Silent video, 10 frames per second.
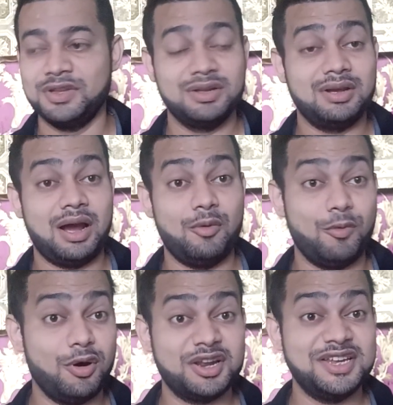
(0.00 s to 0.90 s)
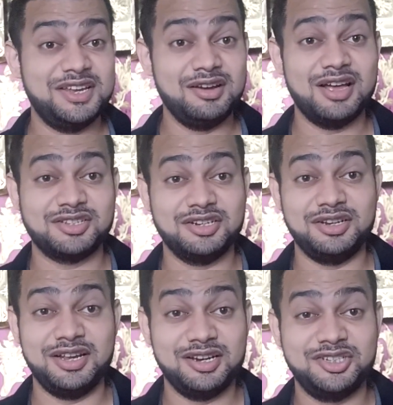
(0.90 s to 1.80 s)
I'm working here as an
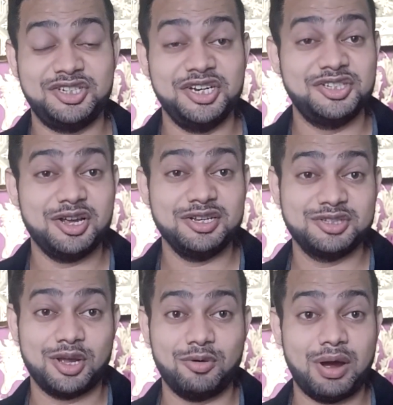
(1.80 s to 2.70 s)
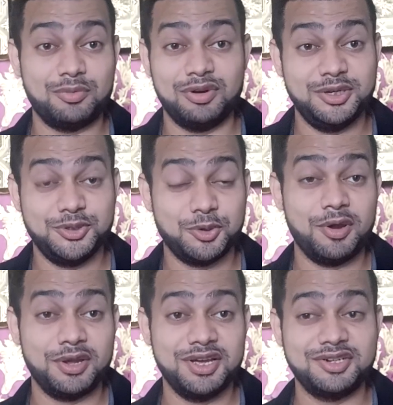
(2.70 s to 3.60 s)
English teacher, so I'm really
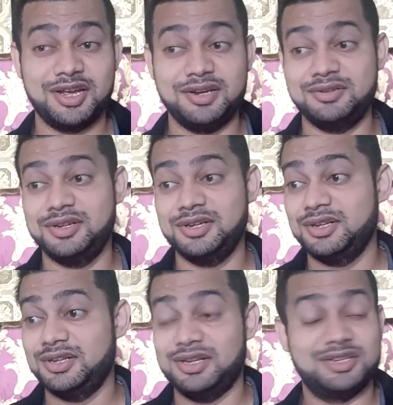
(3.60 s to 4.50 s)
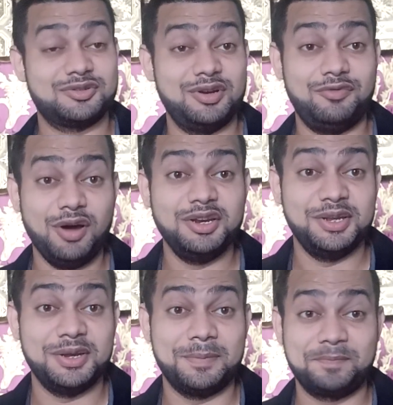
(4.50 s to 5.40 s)
enjoying it, and it's really fun
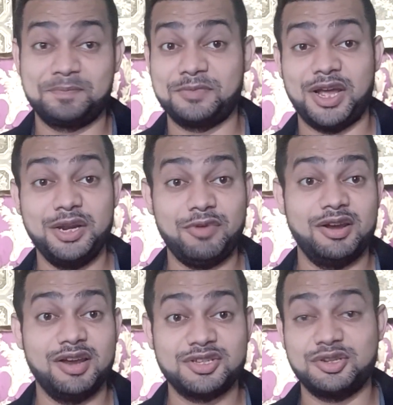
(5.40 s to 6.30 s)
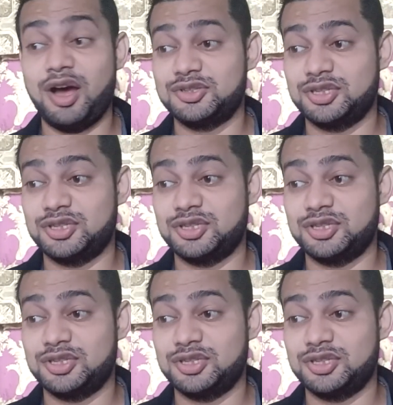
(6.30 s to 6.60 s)
here. Anyway, let's start.